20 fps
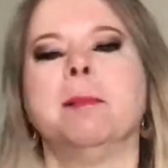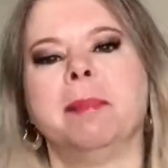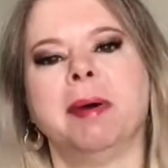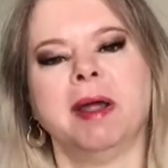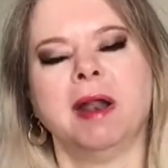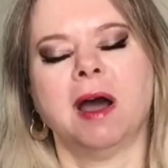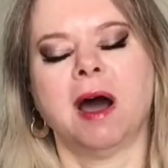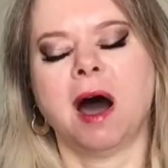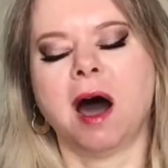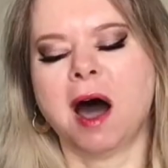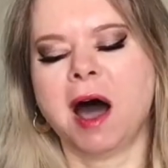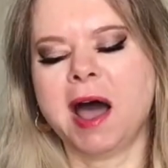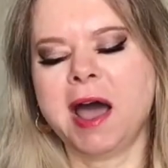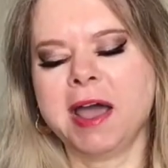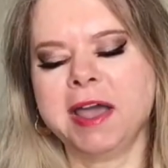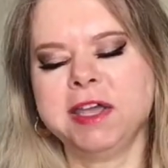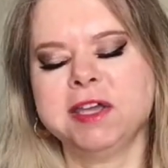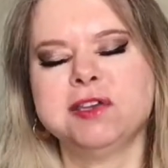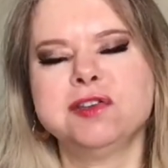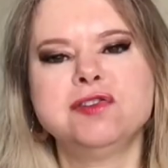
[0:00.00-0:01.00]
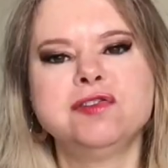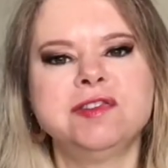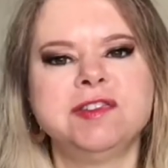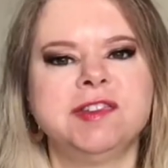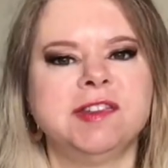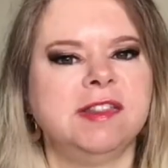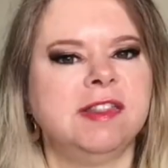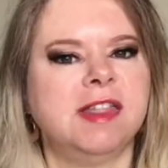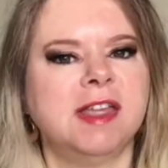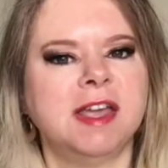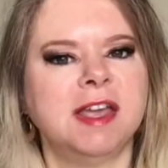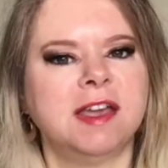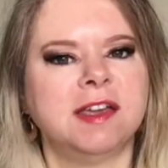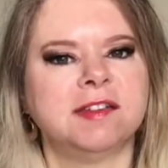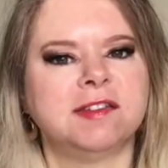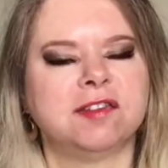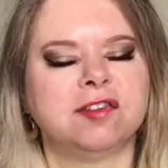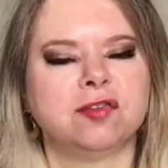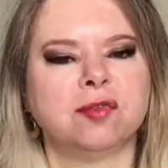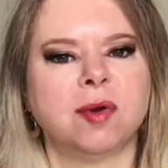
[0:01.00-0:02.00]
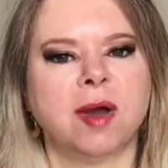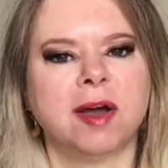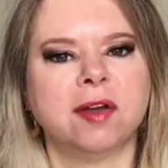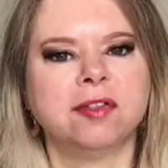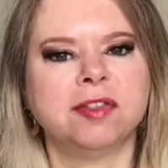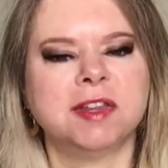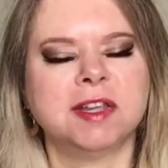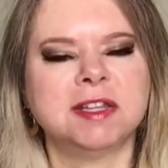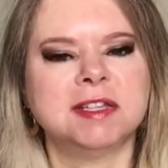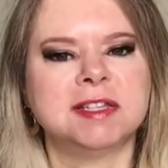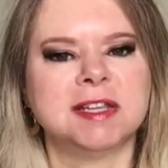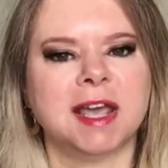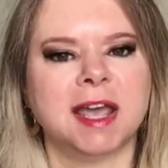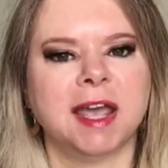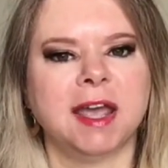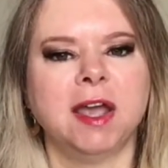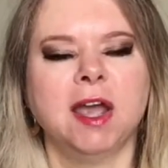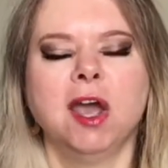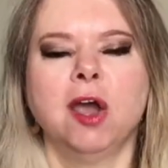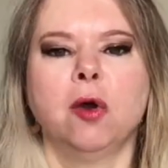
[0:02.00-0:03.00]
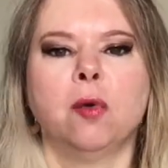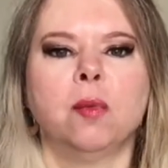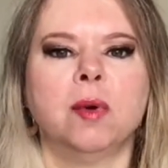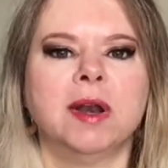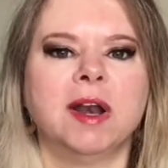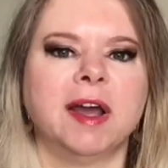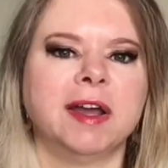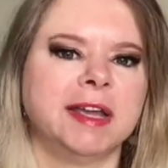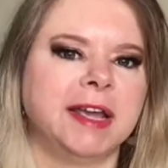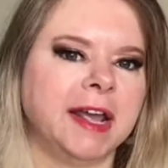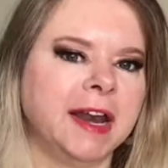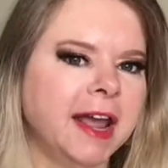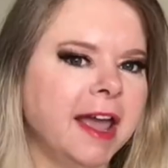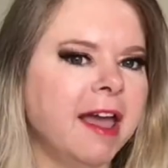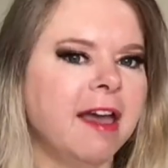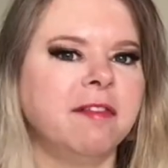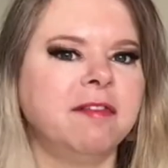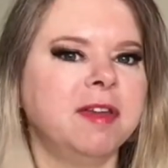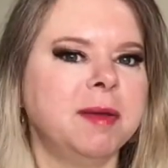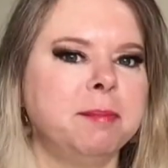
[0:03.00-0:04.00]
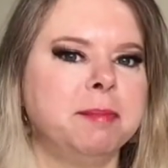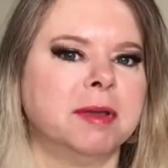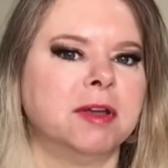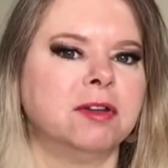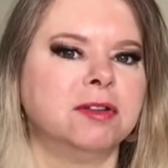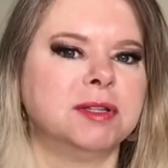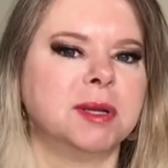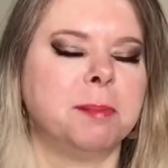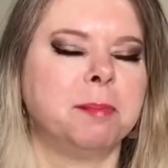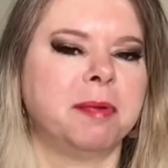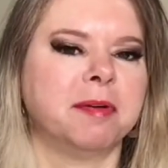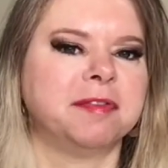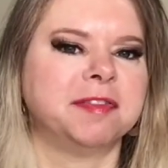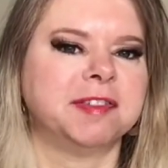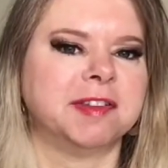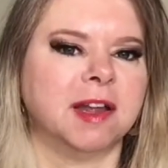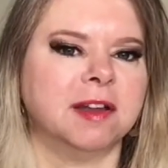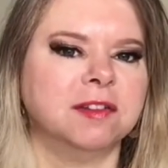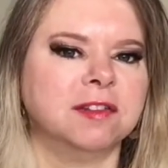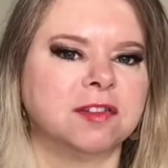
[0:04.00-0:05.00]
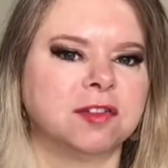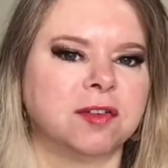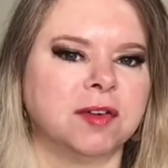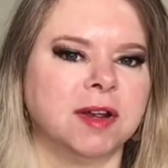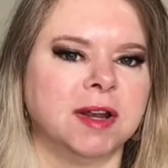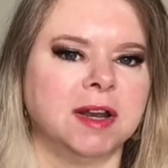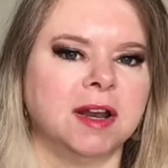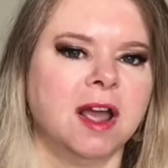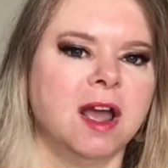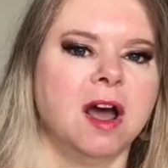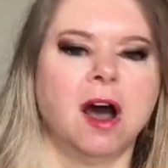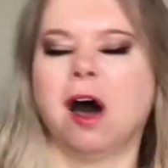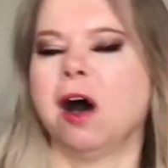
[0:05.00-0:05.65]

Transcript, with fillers: But I use this throughout the day when I get a heavy buildup of sunscreen.